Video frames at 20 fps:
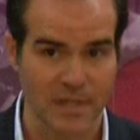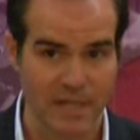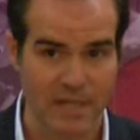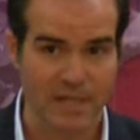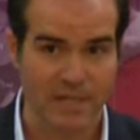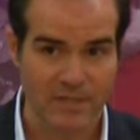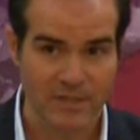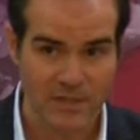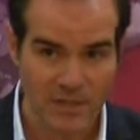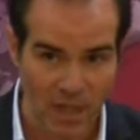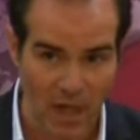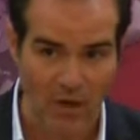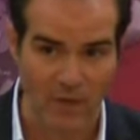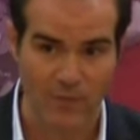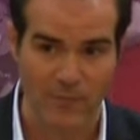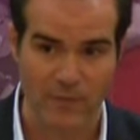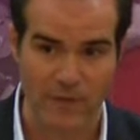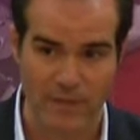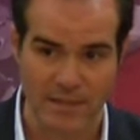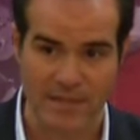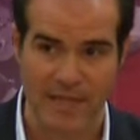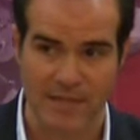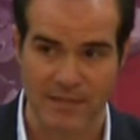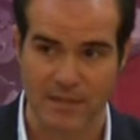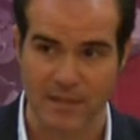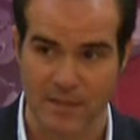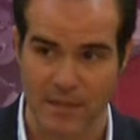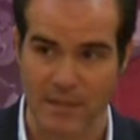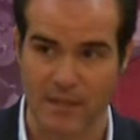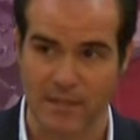In itself, it's
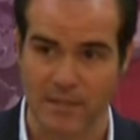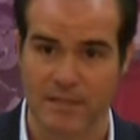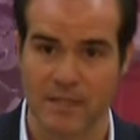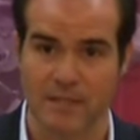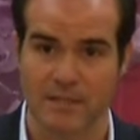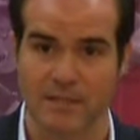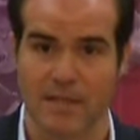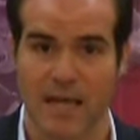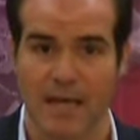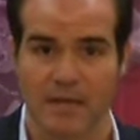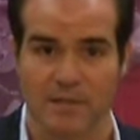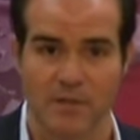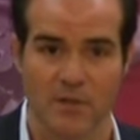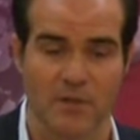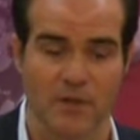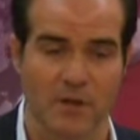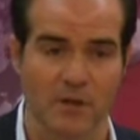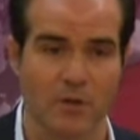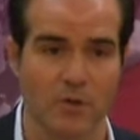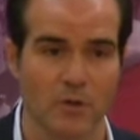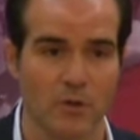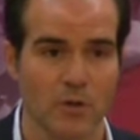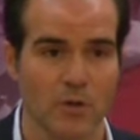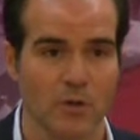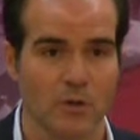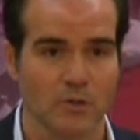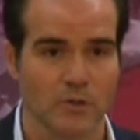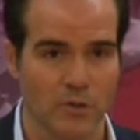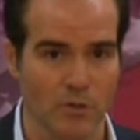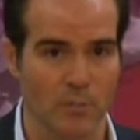antithetical
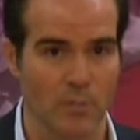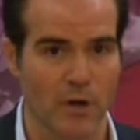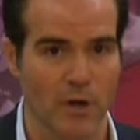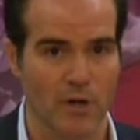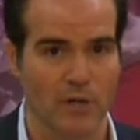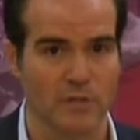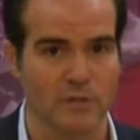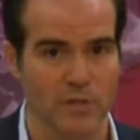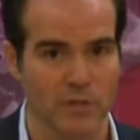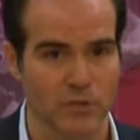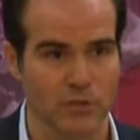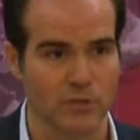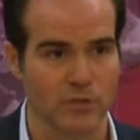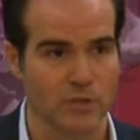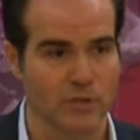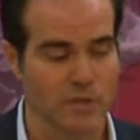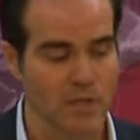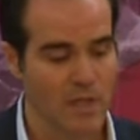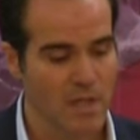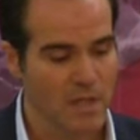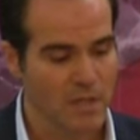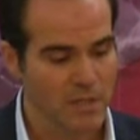to America's interests.